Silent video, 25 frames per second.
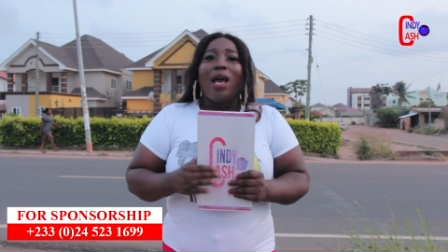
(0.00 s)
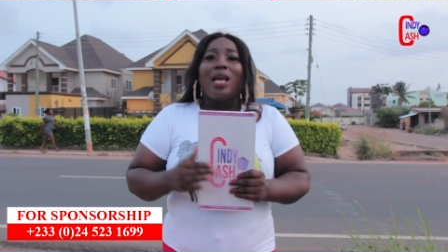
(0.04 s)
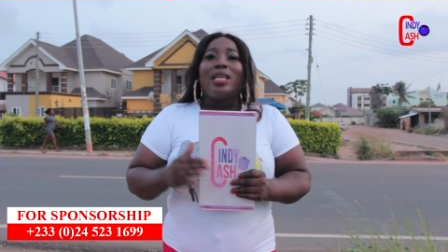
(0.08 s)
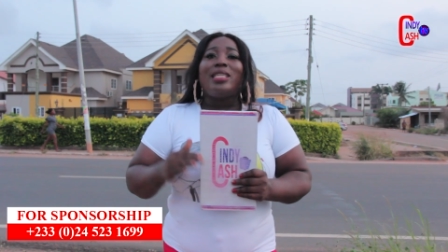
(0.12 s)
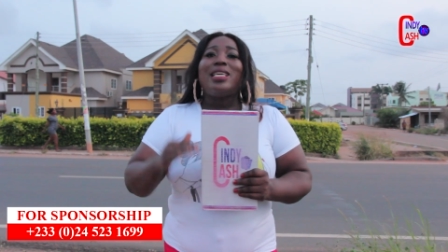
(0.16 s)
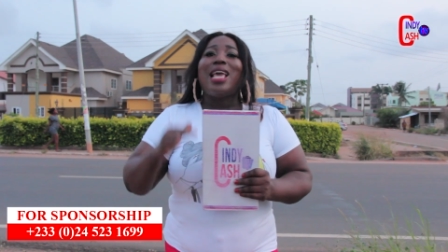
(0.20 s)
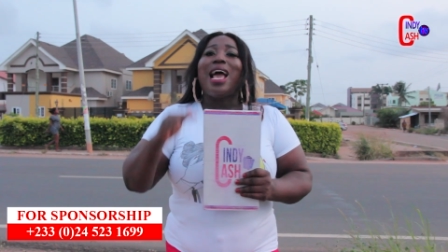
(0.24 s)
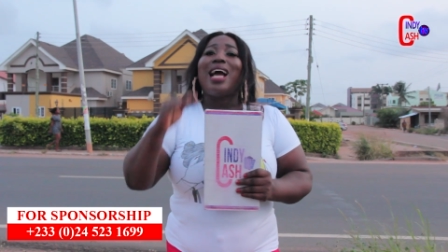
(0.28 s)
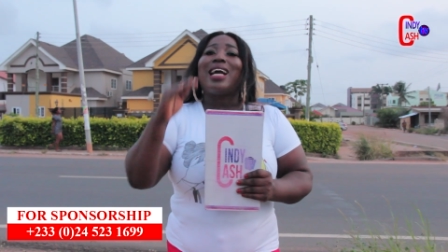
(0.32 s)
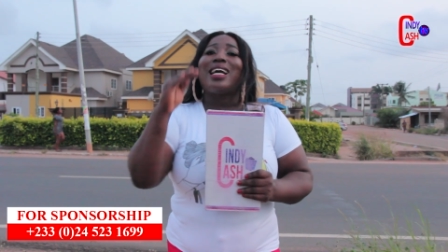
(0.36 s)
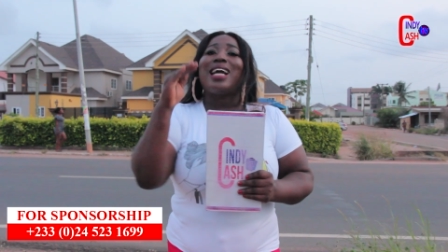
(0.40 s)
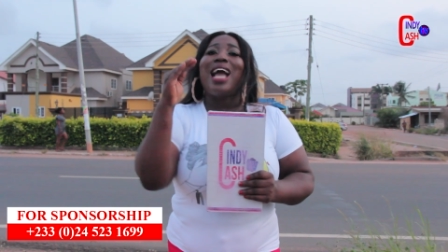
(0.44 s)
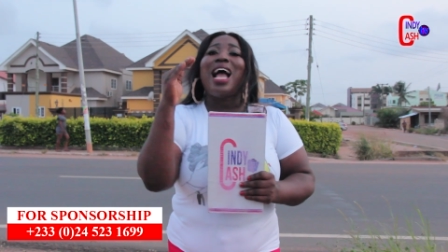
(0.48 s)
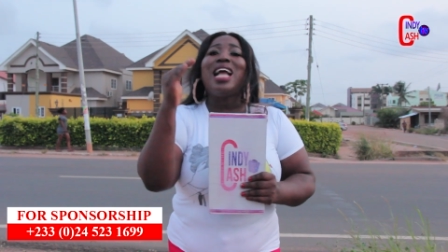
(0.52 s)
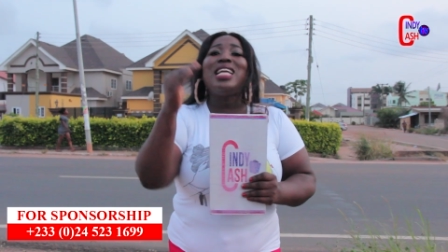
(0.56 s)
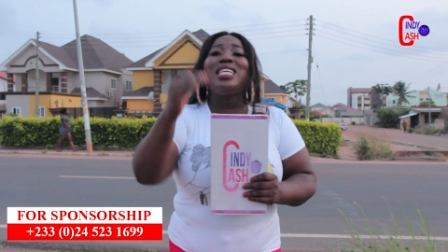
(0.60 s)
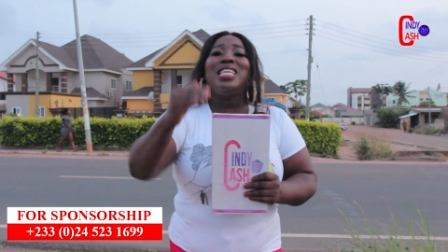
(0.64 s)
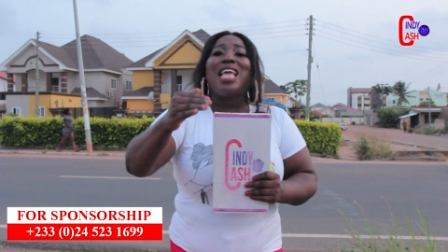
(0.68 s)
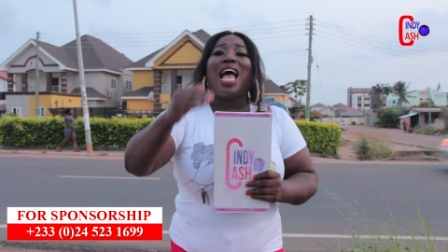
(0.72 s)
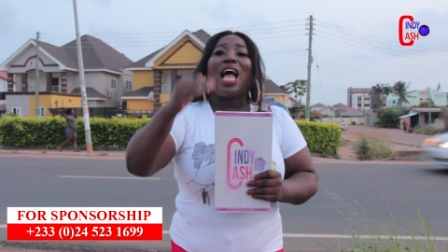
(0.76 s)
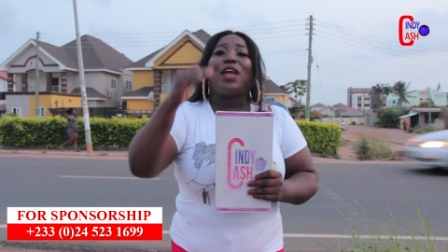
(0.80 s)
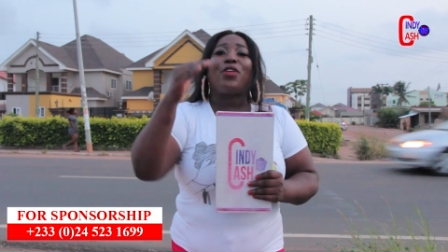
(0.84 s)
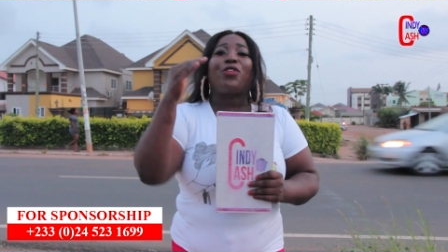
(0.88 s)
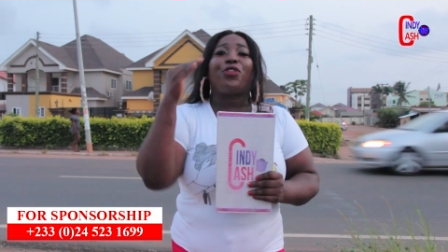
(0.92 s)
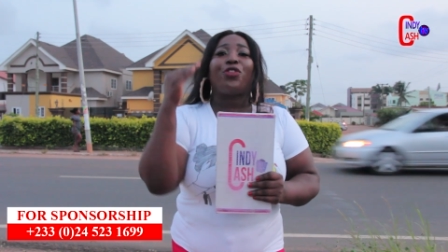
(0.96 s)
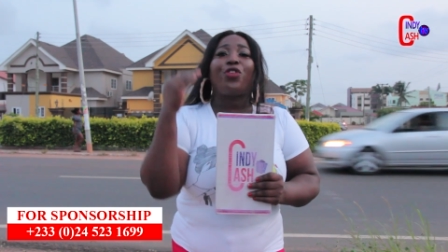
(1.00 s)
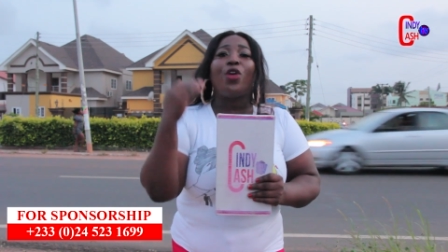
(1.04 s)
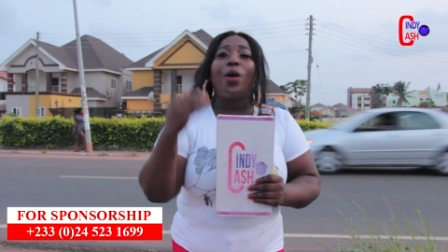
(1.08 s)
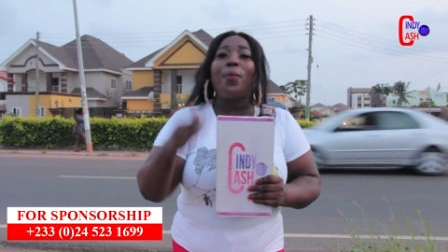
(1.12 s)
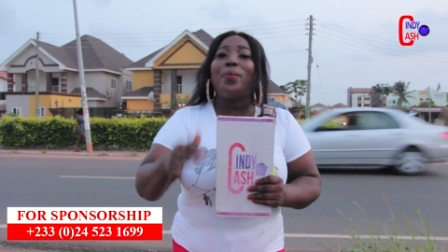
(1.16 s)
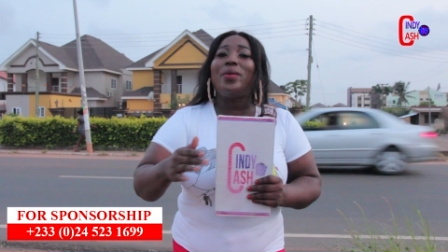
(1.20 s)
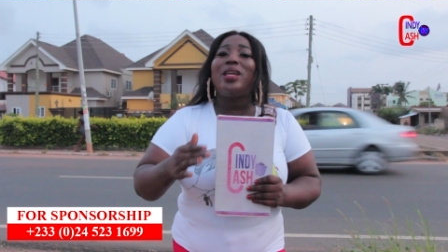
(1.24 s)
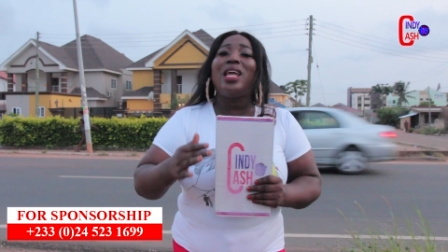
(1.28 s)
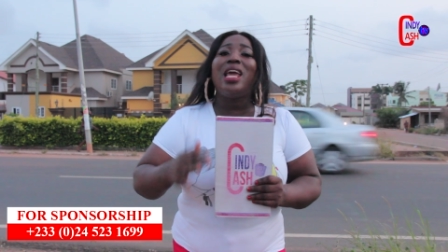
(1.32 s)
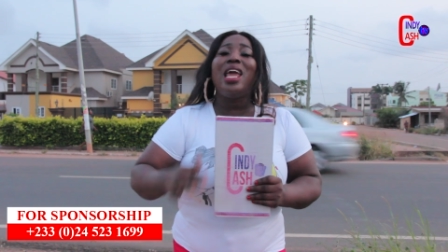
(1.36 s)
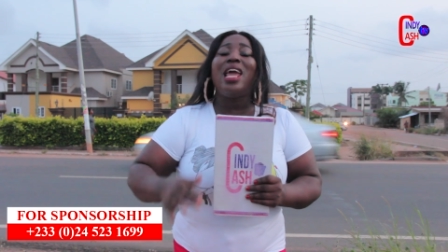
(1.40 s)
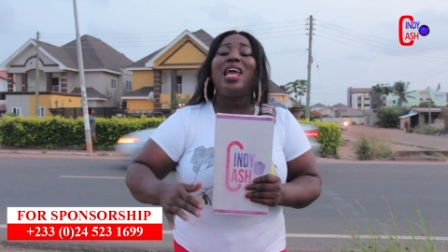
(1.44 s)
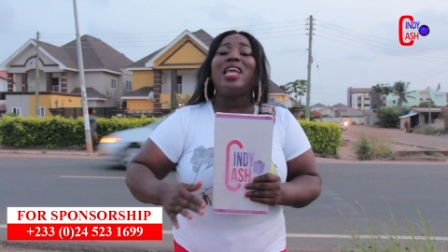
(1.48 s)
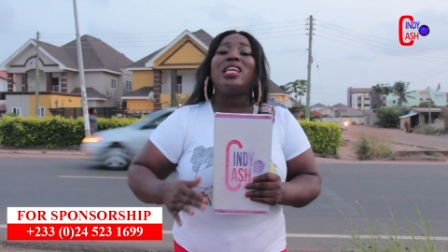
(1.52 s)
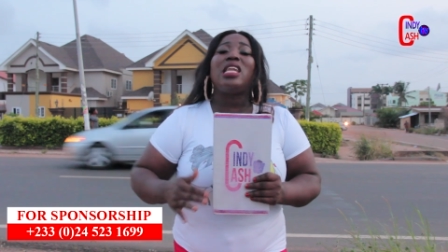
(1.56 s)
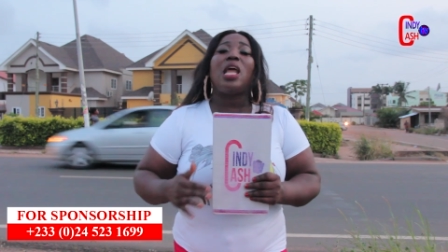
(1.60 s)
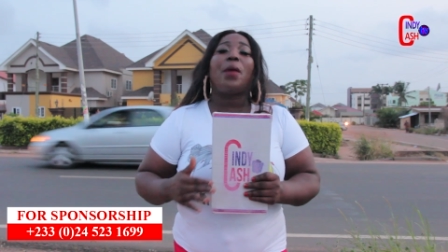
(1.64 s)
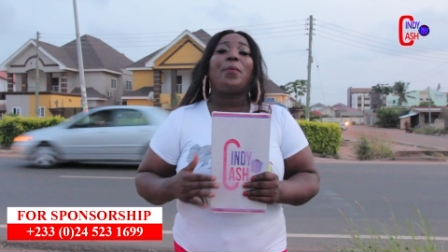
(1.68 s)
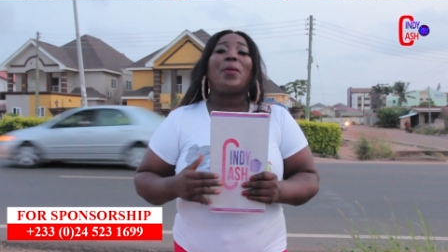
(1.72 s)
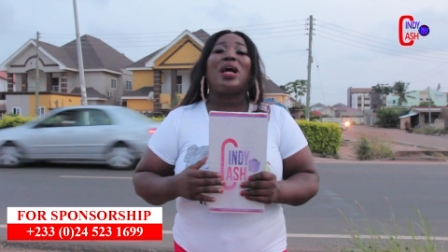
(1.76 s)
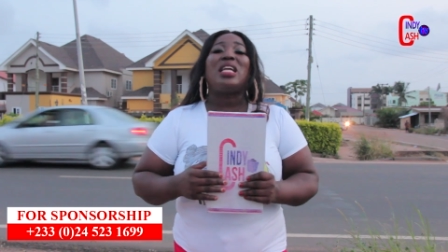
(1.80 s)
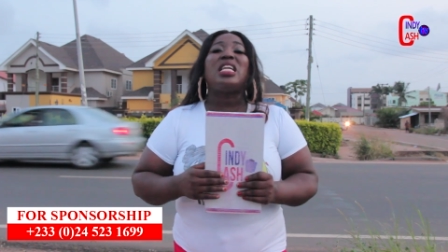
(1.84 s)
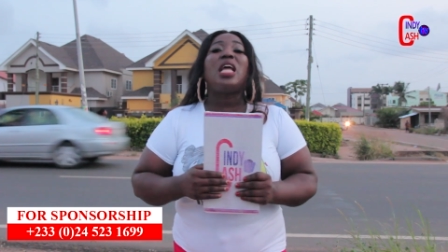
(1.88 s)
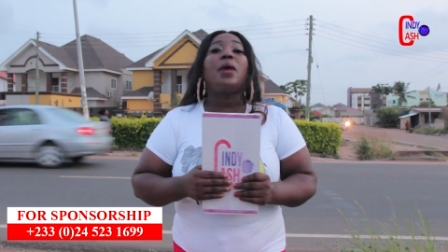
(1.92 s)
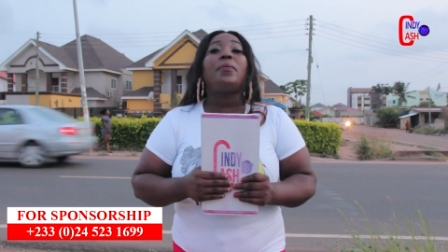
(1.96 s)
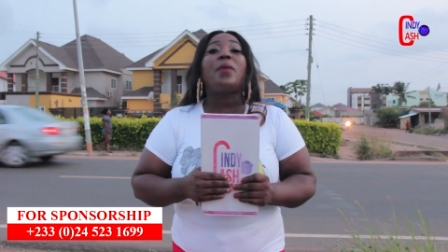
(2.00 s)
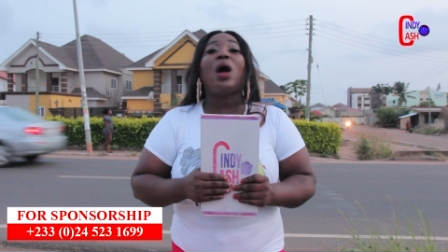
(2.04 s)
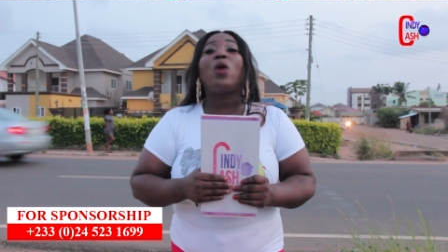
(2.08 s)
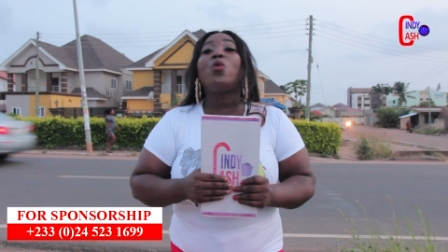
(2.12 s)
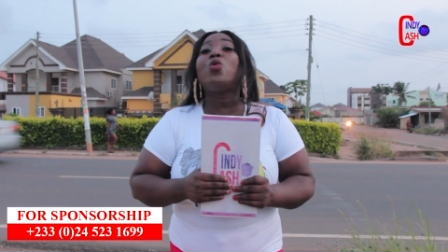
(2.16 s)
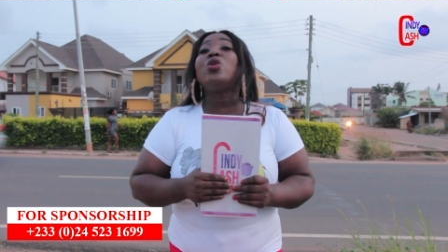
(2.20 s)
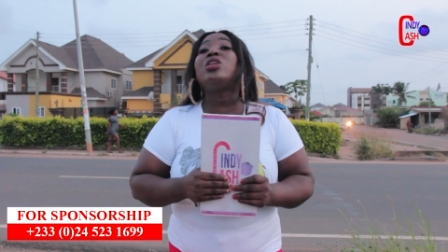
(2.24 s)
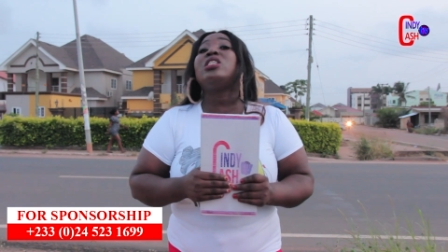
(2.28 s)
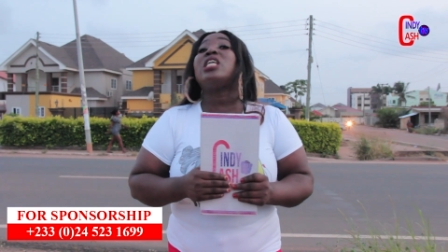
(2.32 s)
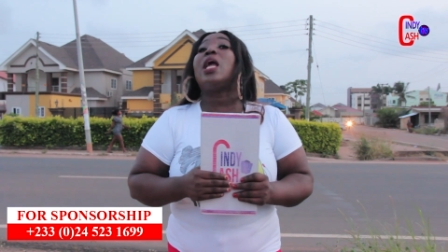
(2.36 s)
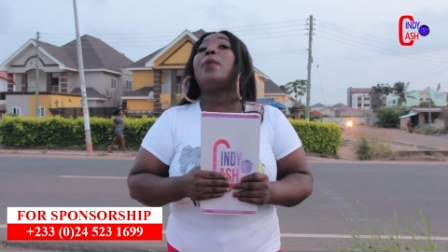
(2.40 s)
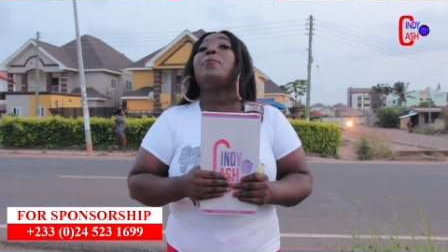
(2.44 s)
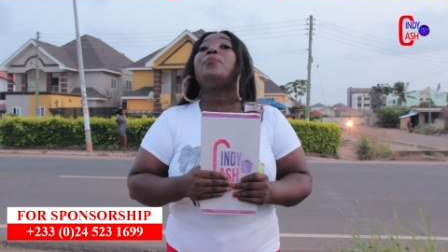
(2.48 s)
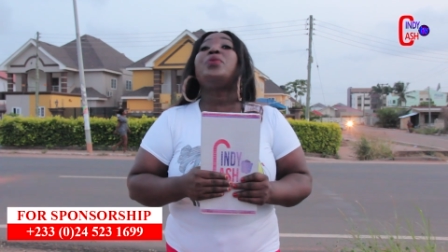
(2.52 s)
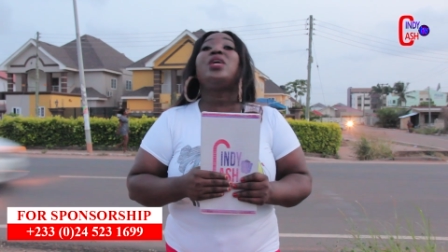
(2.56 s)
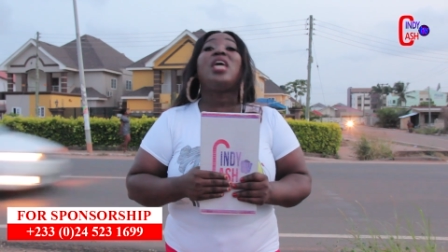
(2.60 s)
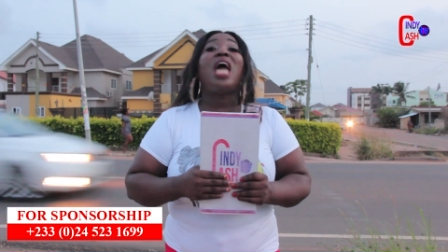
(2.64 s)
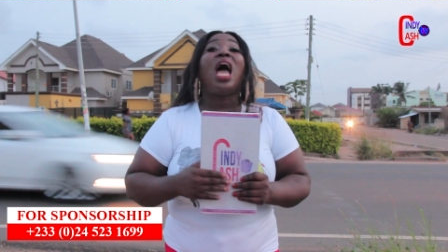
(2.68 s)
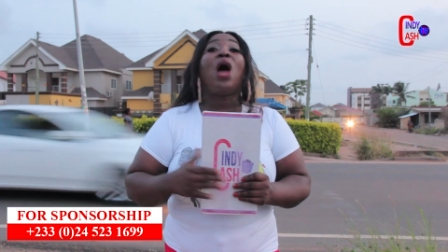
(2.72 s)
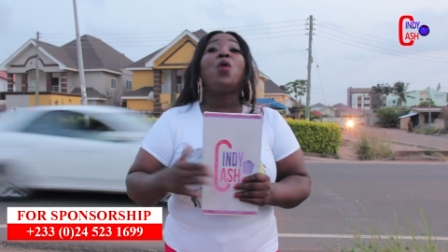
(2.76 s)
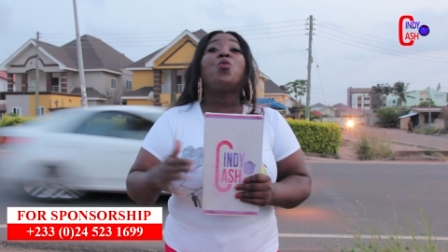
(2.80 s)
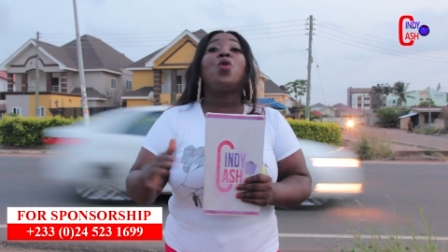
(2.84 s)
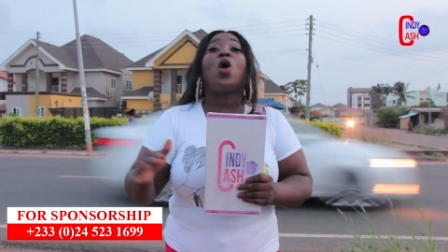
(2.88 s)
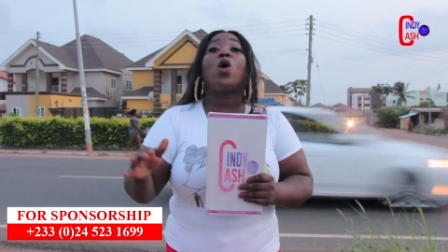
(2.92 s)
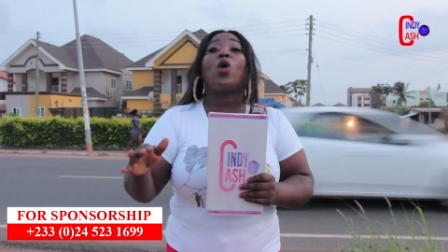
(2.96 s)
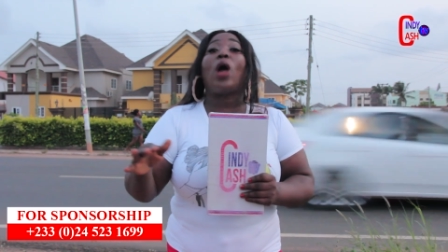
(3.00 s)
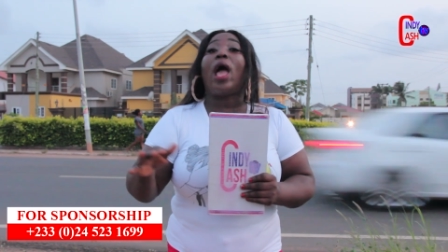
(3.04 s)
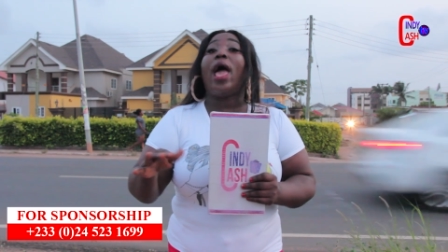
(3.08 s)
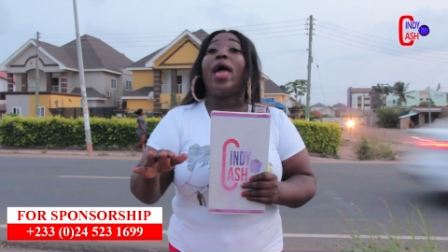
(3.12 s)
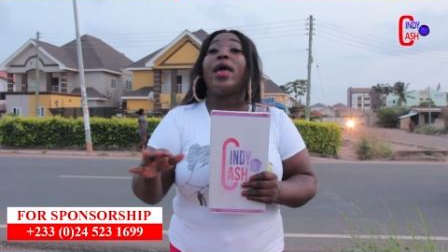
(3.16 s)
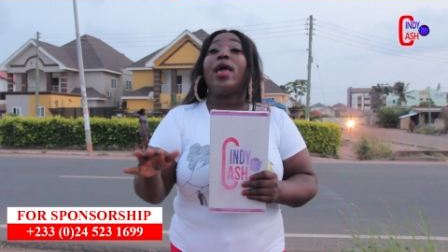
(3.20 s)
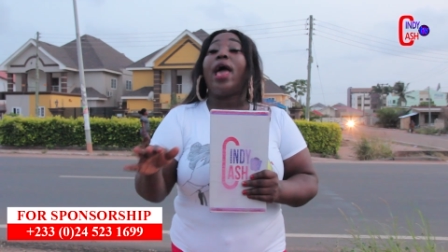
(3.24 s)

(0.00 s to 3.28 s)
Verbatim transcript: Ya can't trim name your manama wouldn't be a